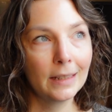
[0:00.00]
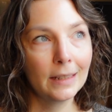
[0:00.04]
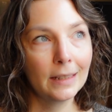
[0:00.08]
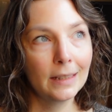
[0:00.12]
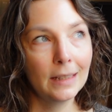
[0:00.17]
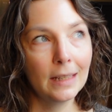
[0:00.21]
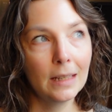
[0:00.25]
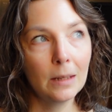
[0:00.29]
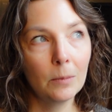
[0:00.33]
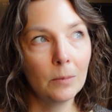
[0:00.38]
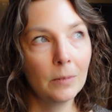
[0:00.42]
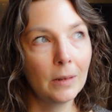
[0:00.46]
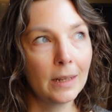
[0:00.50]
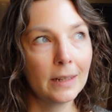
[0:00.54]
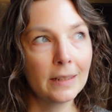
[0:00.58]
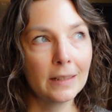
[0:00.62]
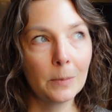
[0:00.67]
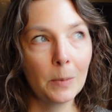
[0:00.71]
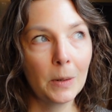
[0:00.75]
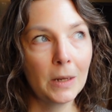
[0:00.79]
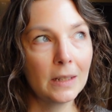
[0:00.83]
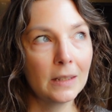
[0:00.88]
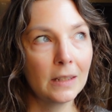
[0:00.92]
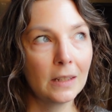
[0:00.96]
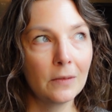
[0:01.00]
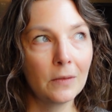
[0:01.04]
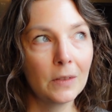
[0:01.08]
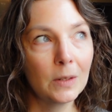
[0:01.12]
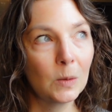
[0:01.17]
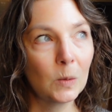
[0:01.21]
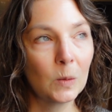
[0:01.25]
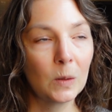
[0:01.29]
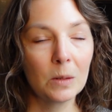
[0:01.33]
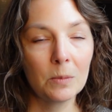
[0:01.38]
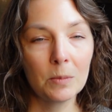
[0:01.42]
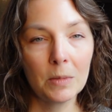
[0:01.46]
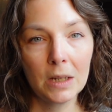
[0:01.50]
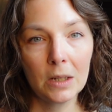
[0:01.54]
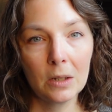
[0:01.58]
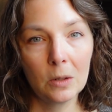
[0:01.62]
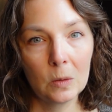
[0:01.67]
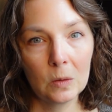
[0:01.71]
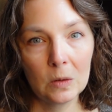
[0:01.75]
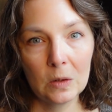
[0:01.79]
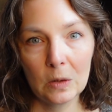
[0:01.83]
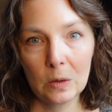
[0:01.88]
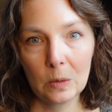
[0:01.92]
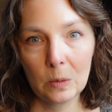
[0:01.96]
expansive is one of my
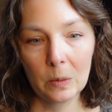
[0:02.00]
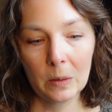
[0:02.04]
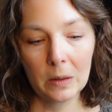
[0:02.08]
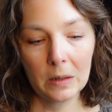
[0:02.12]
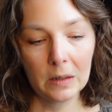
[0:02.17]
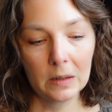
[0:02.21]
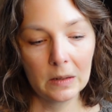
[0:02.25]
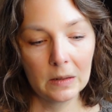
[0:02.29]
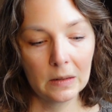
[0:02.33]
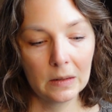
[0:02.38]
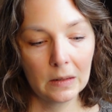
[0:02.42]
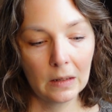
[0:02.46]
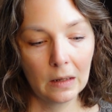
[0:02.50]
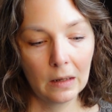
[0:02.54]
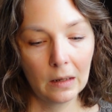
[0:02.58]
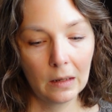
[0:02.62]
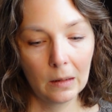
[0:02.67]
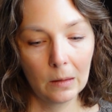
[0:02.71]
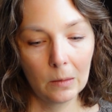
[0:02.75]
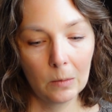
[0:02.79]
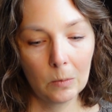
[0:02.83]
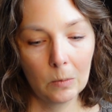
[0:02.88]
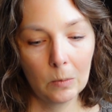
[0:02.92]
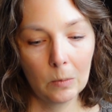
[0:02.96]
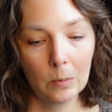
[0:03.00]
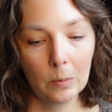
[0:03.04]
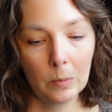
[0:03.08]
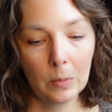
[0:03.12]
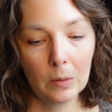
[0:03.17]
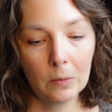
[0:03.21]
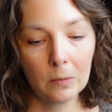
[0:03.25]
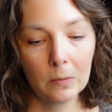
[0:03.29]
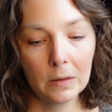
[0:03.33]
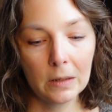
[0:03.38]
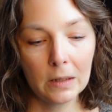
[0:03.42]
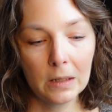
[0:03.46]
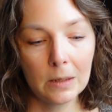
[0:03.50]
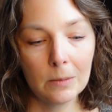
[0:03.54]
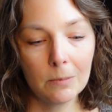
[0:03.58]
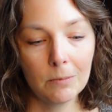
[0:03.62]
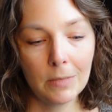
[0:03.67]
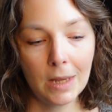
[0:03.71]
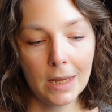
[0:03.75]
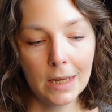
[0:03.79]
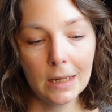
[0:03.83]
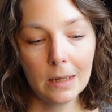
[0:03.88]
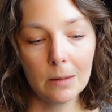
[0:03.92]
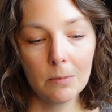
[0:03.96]
go-to words, but really
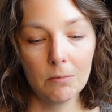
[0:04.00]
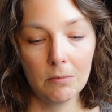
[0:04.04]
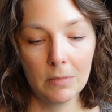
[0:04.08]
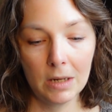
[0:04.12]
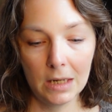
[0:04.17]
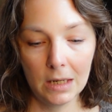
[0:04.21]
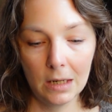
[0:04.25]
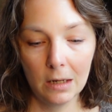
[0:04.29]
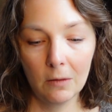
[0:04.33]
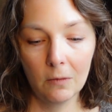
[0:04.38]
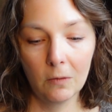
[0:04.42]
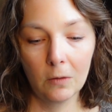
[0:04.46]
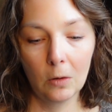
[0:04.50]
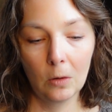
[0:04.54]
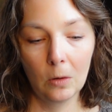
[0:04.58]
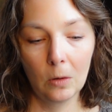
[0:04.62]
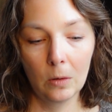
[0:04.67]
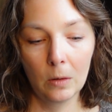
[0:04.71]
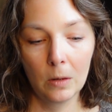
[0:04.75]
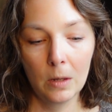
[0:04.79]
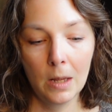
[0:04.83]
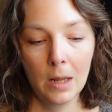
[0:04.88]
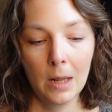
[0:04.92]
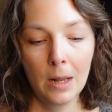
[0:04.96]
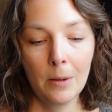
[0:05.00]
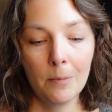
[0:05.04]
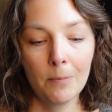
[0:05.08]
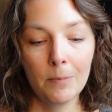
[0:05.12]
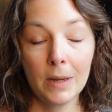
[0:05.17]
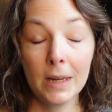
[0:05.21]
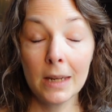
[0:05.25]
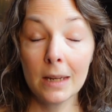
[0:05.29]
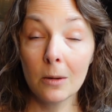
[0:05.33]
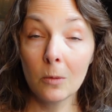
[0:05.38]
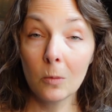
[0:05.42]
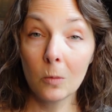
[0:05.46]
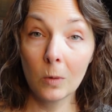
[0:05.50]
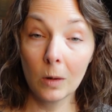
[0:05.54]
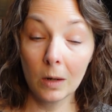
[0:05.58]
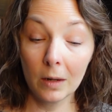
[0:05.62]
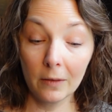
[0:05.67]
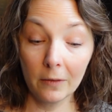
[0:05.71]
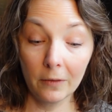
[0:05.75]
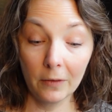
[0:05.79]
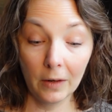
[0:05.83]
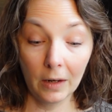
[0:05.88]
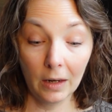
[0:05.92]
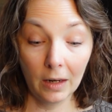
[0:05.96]
make it meaningful, make it work
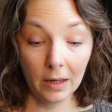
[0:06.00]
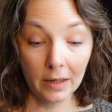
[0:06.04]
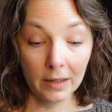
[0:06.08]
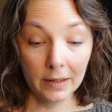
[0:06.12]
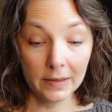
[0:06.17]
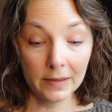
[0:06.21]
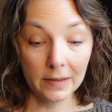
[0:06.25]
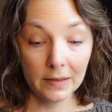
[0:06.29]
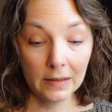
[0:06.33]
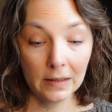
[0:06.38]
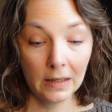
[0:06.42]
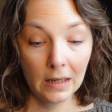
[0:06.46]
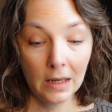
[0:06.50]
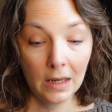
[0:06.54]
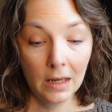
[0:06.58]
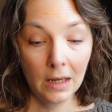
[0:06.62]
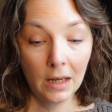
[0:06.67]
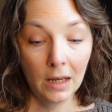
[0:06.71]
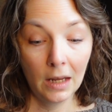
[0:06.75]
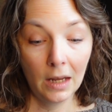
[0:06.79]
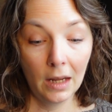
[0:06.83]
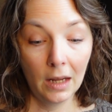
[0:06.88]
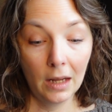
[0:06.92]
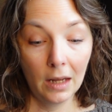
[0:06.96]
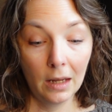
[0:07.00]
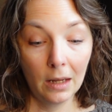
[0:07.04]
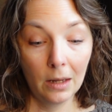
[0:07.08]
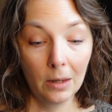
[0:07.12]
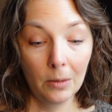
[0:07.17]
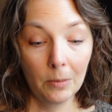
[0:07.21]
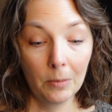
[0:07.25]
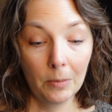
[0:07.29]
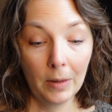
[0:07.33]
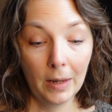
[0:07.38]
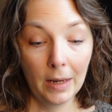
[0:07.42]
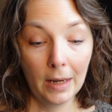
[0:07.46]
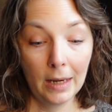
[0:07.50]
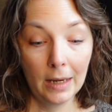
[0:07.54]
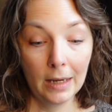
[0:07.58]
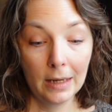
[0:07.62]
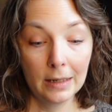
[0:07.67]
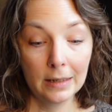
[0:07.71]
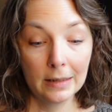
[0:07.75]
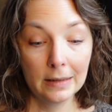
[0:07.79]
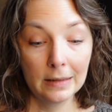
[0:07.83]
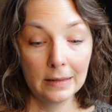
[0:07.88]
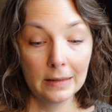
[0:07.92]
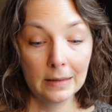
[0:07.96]
for us,
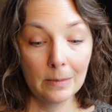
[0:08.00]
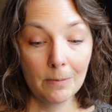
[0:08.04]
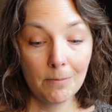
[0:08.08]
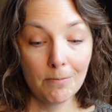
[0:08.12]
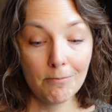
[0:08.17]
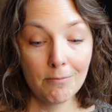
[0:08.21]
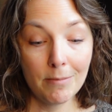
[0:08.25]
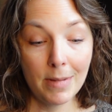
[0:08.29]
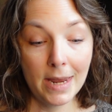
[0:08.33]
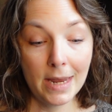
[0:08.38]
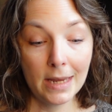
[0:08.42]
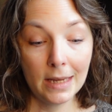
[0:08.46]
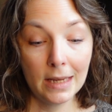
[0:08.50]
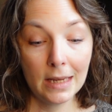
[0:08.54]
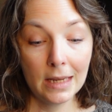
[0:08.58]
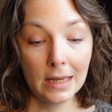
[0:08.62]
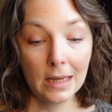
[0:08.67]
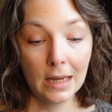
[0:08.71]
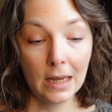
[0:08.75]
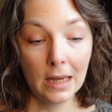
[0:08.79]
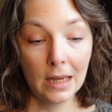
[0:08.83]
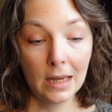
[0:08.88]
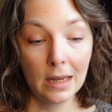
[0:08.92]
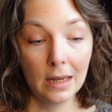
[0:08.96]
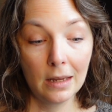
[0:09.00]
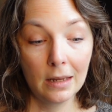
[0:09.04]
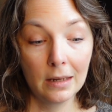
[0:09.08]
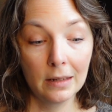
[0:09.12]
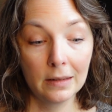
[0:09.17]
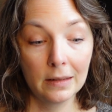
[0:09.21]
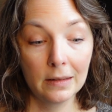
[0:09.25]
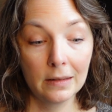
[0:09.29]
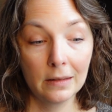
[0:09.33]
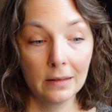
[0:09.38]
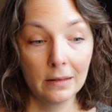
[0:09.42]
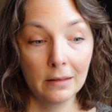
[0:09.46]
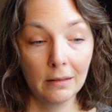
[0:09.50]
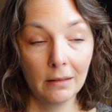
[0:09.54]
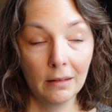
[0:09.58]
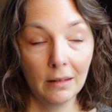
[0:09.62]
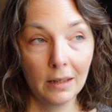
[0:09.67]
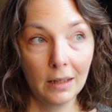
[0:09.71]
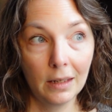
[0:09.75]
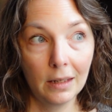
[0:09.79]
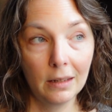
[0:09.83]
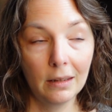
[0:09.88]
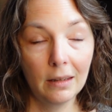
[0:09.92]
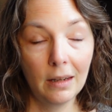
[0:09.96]
and making it
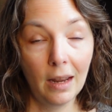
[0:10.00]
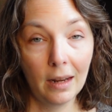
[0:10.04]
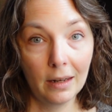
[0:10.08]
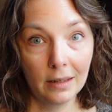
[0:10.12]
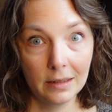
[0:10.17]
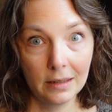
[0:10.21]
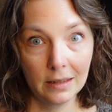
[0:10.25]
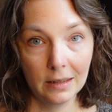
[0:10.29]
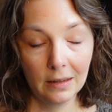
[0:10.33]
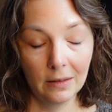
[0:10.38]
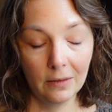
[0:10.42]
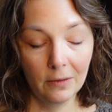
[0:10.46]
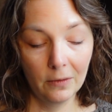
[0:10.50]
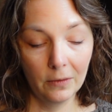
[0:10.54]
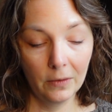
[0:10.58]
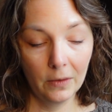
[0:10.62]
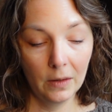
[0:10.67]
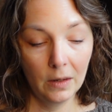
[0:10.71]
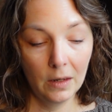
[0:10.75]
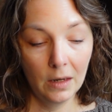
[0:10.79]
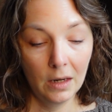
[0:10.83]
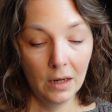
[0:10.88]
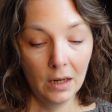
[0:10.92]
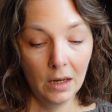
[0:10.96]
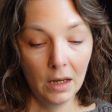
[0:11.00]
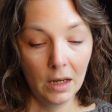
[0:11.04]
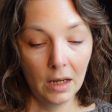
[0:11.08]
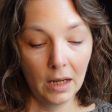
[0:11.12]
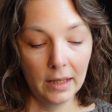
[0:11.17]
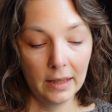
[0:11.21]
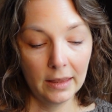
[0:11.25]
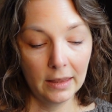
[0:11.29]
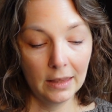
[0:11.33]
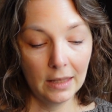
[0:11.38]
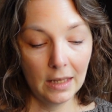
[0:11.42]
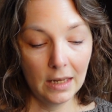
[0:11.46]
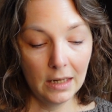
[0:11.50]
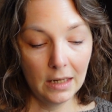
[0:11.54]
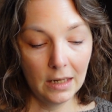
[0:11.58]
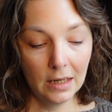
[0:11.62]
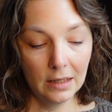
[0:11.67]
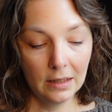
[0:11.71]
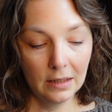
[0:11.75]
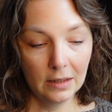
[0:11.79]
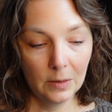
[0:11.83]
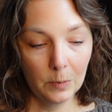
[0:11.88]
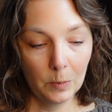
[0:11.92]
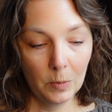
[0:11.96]
connective. I think
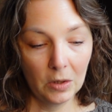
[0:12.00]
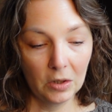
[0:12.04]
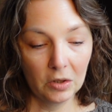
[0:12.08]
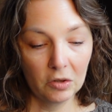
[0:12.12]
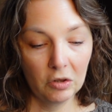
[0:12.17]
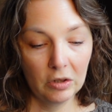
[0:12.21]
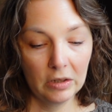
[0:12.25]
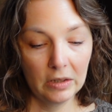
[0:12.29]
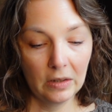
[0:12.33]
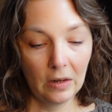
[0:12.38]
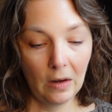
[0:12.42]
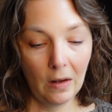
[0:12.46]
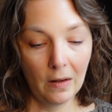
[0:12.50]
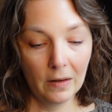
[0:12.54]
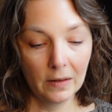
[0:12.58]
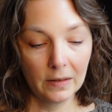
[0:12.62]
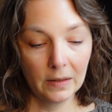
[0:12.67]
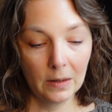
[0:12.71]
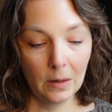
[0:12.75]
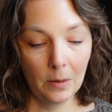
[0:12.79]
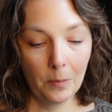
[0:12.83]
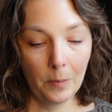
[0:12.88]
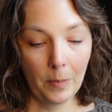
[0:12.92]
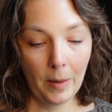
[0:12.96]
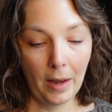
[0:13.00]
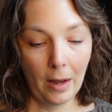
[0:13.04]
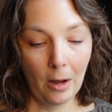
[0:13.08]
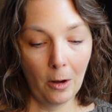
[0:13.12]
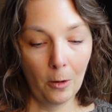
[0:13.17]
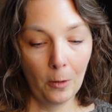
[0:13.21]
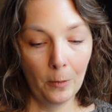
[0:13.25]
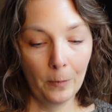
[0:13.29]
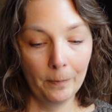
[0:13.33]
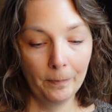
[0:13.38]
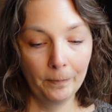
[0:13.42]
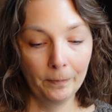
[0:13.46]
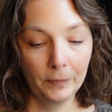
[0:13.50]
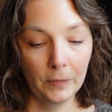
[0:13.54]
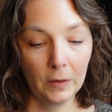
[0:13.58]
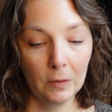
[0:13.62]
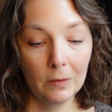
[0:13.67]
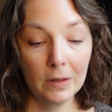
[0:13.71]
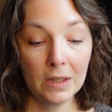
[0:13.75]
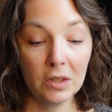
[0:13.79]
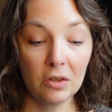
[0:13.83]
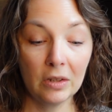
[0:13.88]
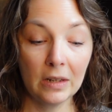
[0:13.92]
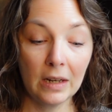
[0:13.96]
in this book she talks about
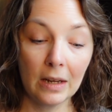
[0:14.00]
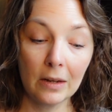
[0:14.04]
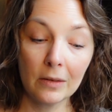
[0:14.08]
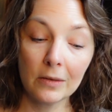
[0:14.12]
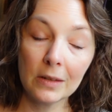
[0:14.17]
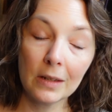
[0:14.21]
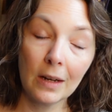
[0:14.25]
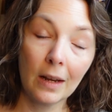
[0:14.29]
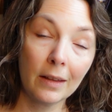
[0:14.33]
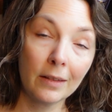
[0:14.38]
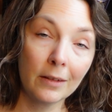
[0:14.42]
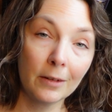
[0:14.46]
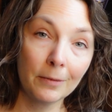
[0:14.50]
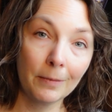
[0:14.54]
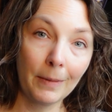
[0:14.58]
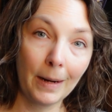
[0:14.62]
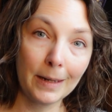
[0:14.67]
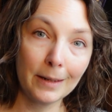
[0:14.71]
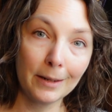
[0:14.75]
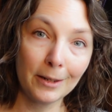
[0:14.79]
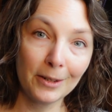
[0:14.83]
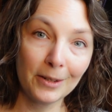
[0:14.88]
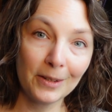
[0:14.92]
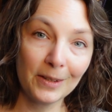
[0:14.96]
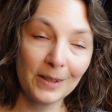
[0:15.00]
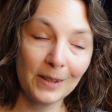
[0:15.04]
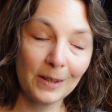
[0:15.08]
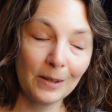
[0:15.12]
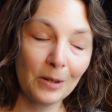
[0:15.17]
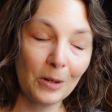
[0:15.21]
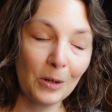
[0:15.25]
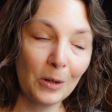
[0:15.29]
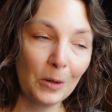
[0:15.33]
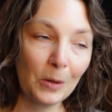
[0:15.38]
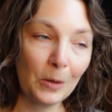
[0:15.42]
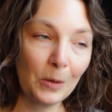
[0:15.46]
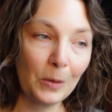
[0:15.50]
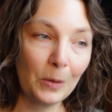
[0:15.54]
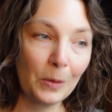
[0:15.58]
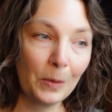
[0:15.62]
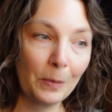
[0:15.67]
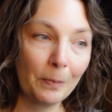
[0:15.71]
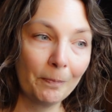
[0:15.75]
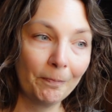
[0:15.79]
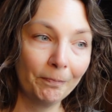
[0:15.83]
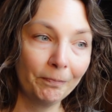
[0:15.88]
reaching out to other writers who